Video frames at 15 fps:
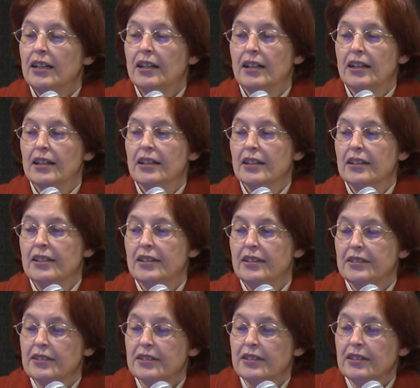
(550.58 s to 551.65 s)

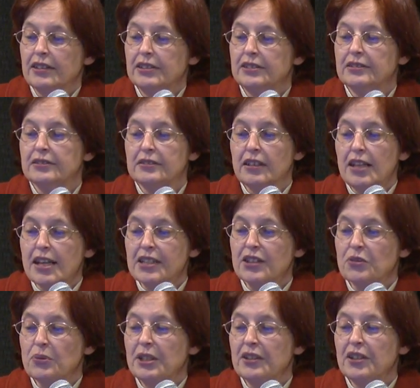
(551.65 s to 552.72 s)
And the last
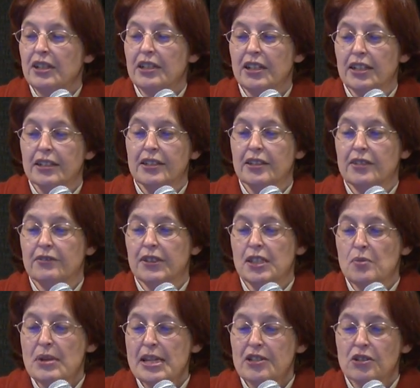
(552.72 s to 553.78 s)
one in
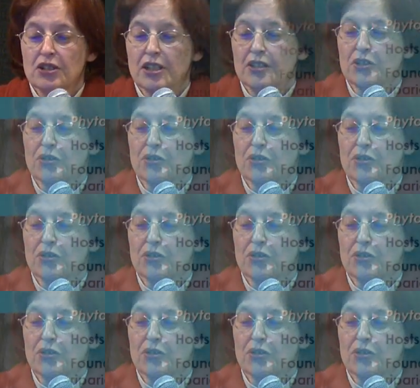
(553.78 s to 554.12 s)
Winnebago County